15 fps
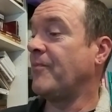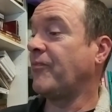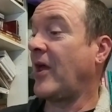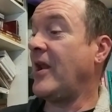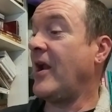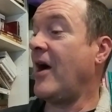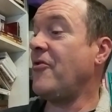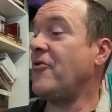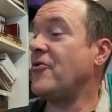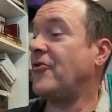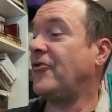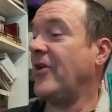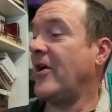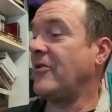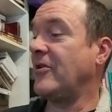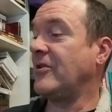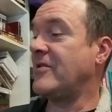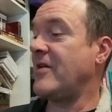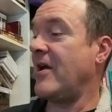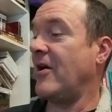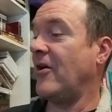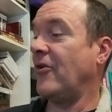and other astounding
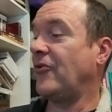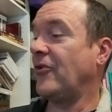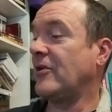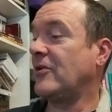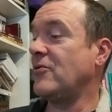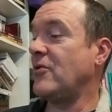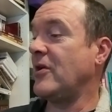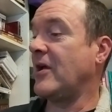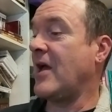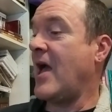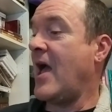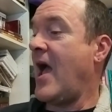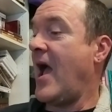tales, including